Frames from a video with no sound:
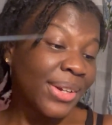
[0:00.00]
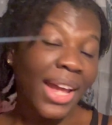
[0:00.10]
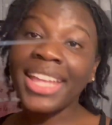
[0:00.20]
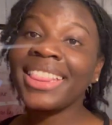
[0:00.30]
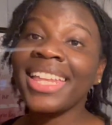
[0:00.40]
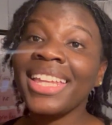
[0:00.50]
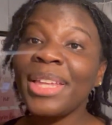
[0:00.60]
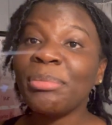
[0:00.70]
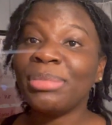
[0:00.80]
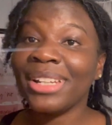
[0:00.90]
I think he
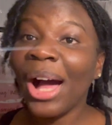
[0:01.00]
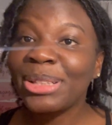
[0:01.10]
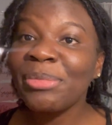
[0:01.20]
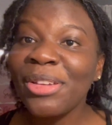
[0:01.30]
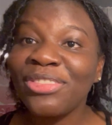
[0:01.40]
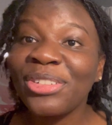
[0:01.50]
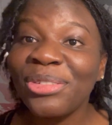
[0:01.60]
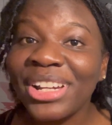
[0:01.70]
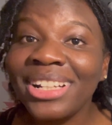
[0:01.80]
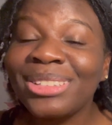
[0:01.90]
blocked me for
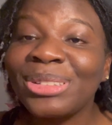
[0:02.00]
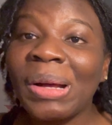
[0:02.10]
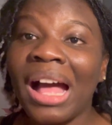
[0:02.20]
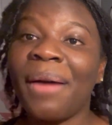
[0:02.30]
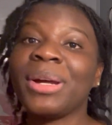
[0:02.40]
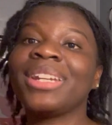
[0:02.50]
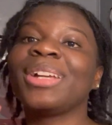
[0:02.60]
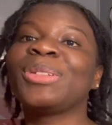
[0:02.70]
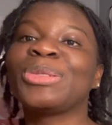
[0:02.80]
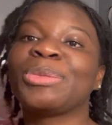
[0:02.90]
real, so I'm gonna
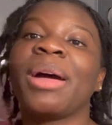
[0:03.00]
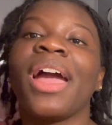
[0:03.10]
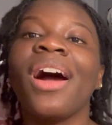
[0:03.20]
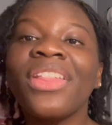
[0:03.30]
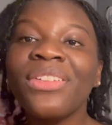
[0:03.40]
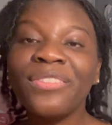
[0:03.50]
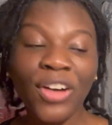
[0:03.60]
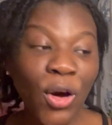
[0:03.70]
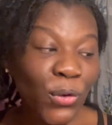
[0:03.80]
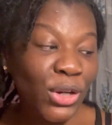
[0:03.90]
use my other
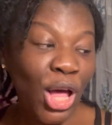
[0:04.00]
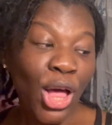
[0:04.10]
phone